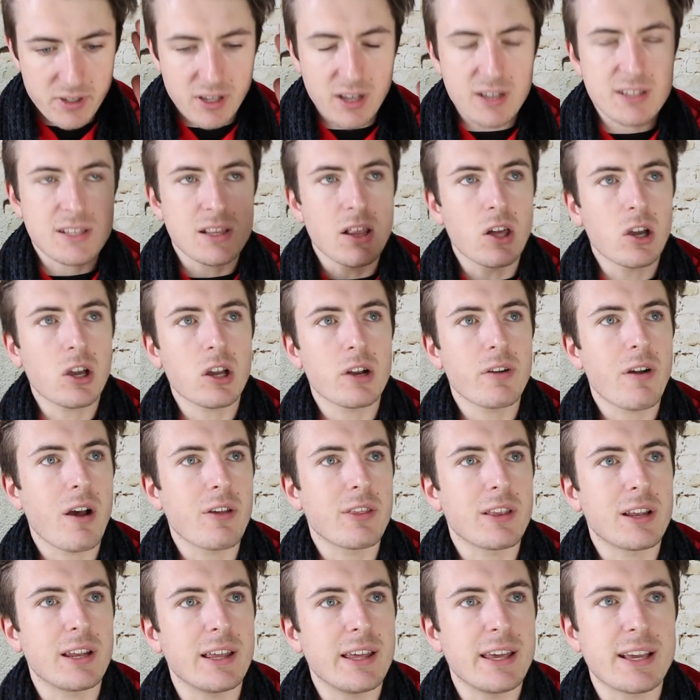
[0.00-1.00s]
Because looking
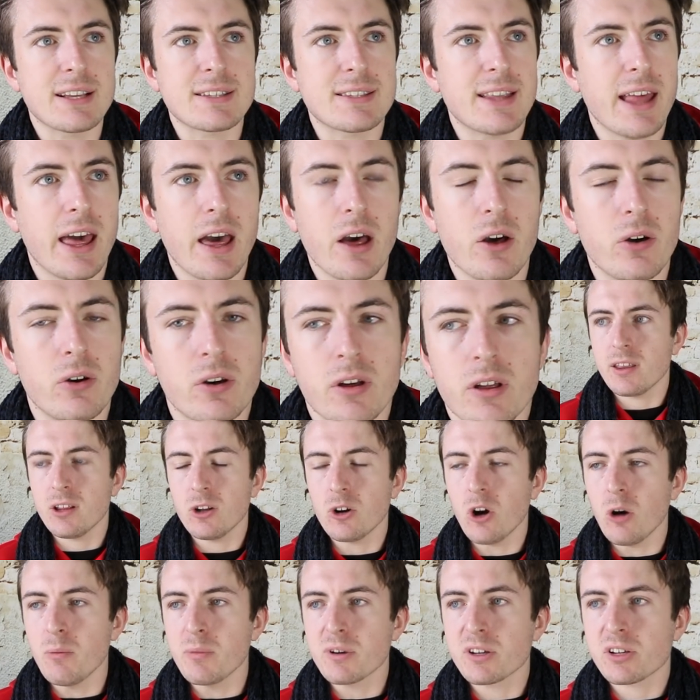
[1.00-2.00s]
around the leagues now,
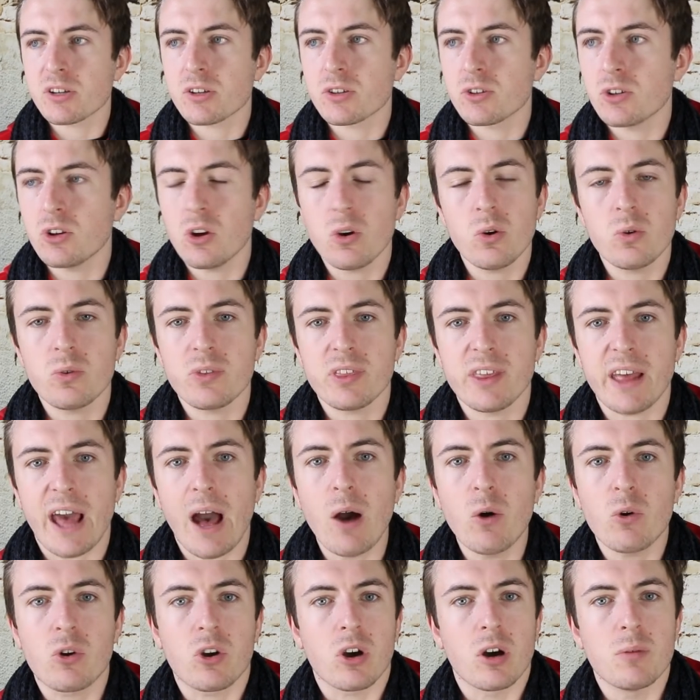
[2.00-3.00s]
you almost know the
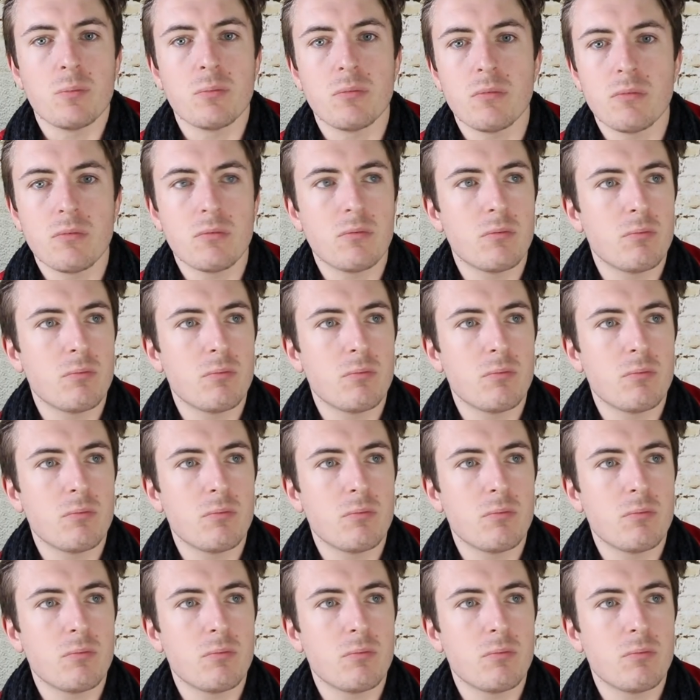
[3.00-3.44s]
outcome